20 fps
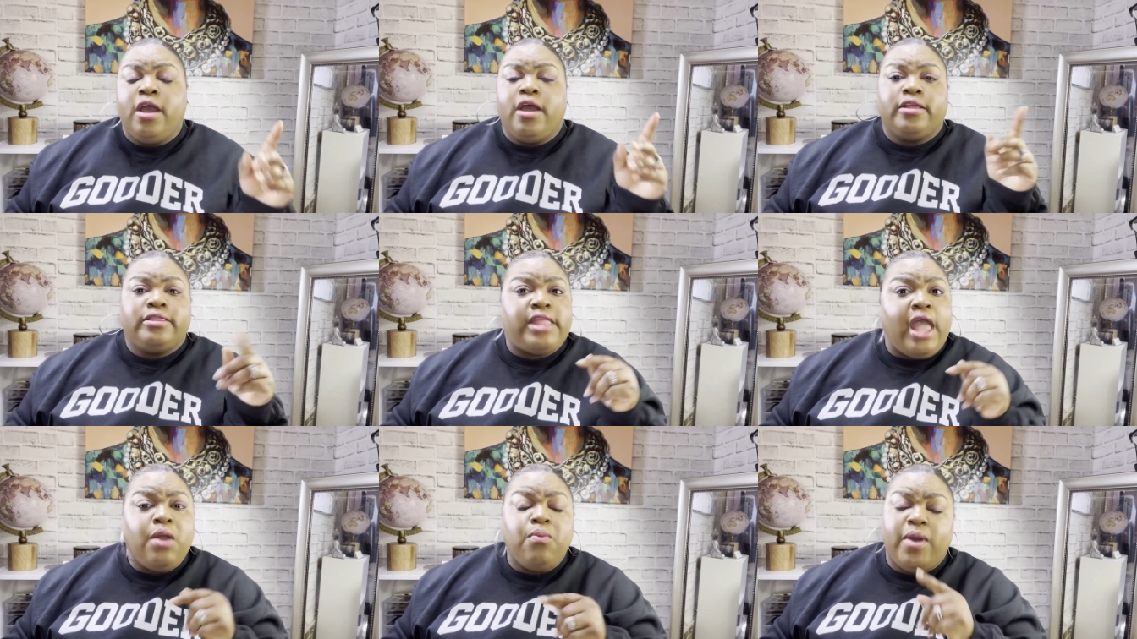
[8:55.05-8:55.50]

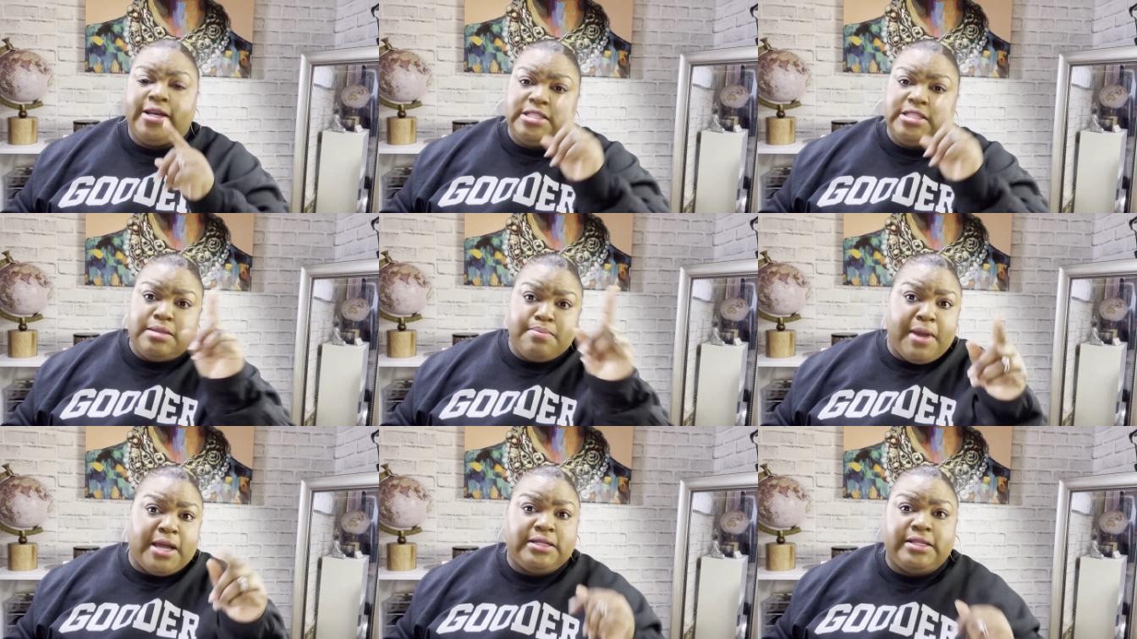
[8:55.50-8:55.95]
They
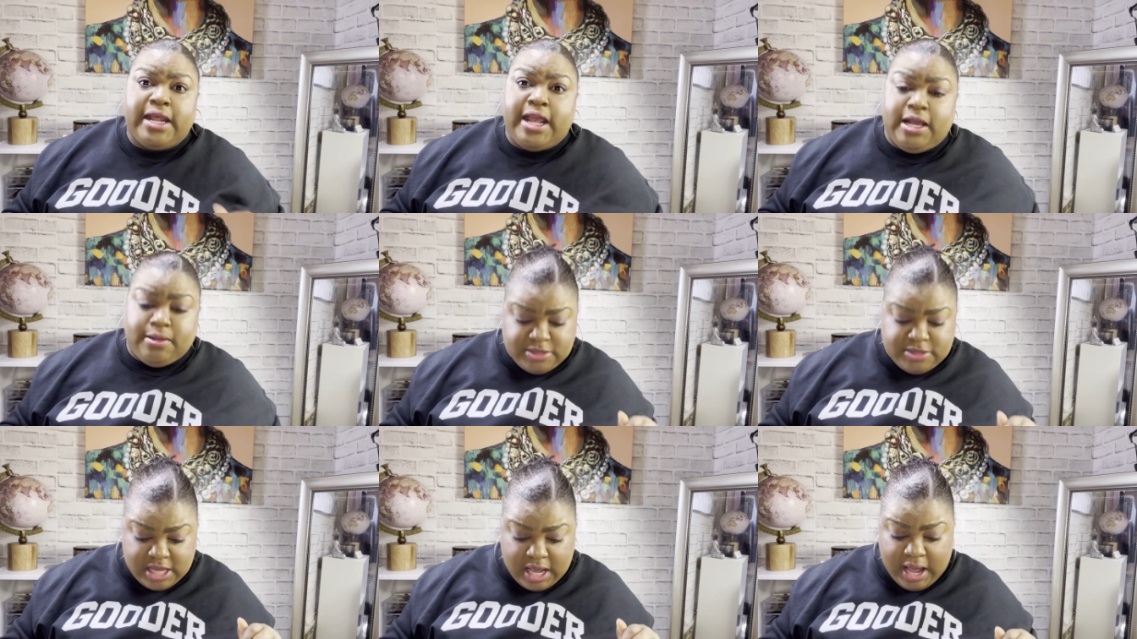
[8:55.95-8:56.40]
wasted my
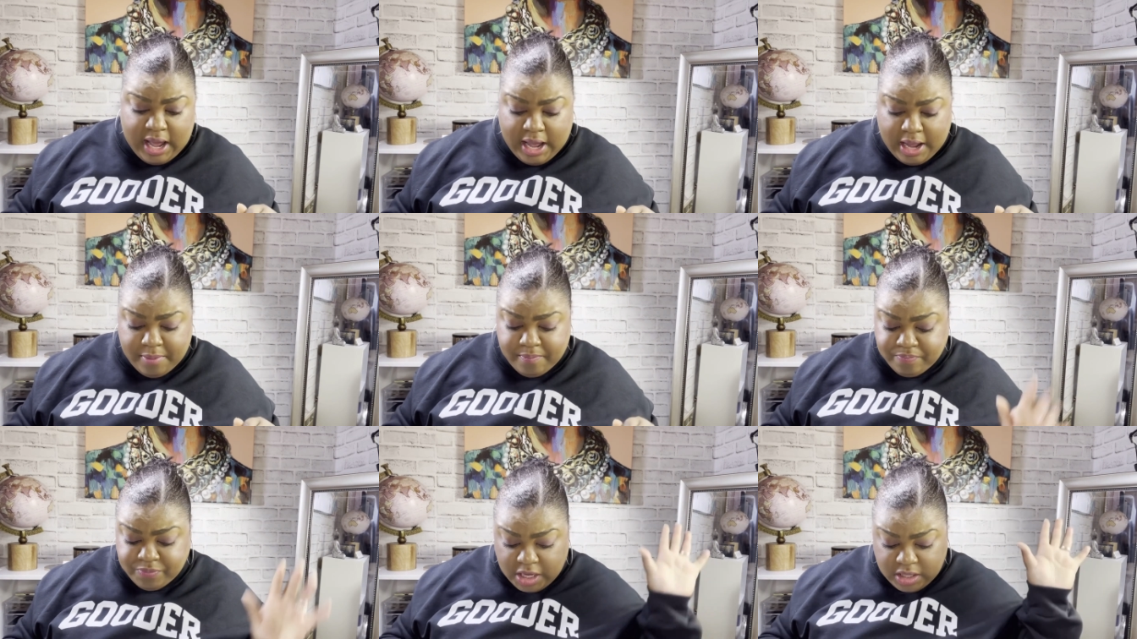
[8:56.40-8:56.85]
damn
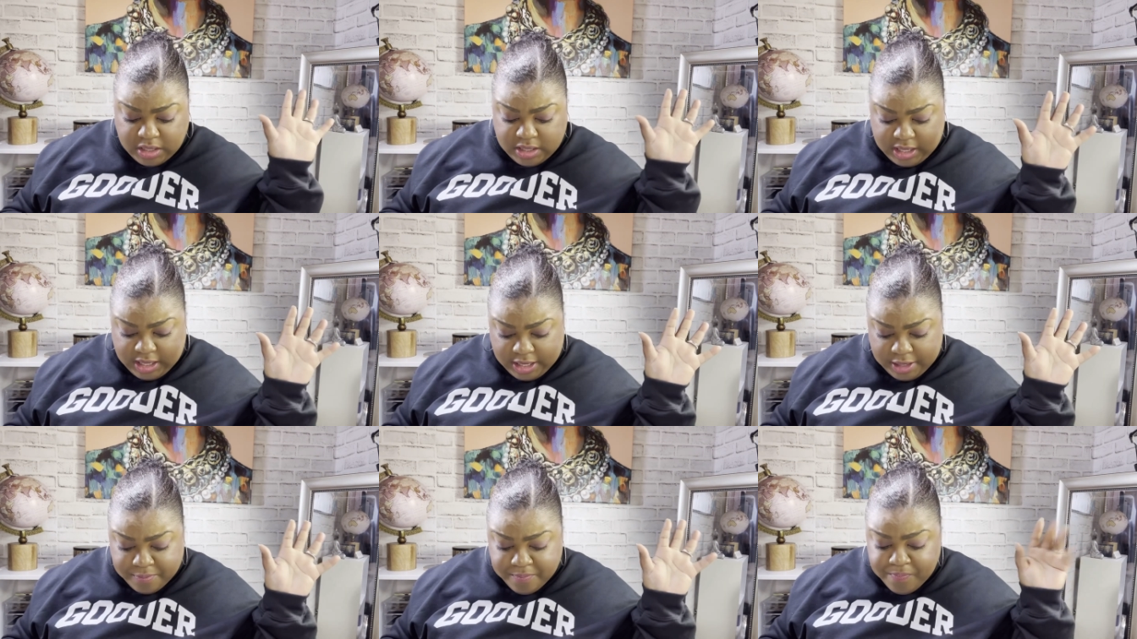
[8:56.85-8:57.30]
time. They
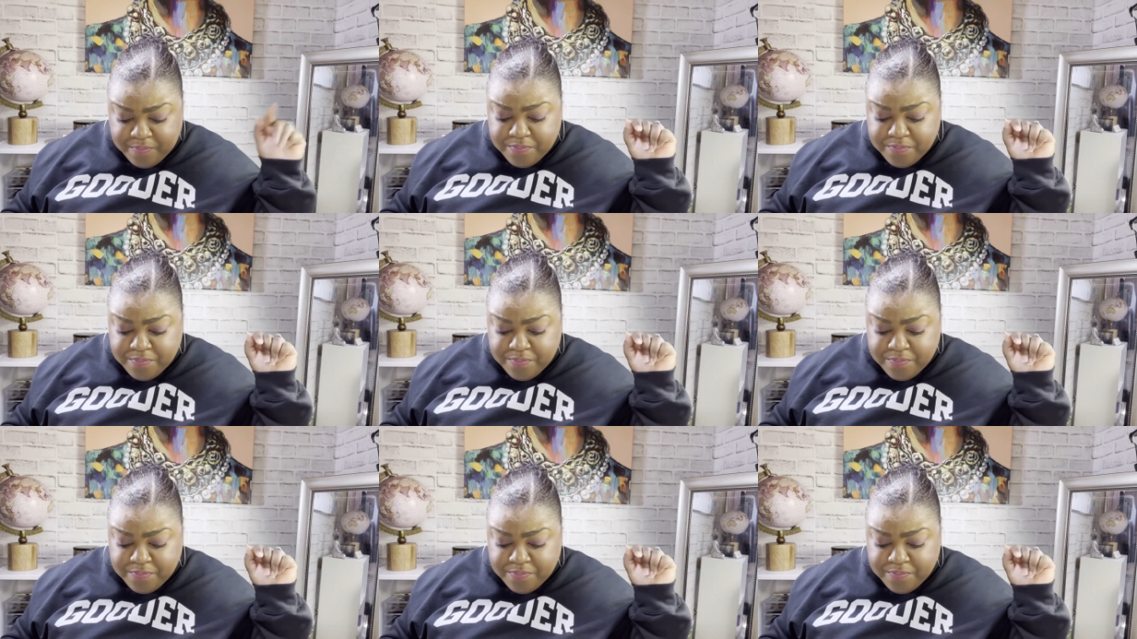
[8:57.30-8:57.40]
did.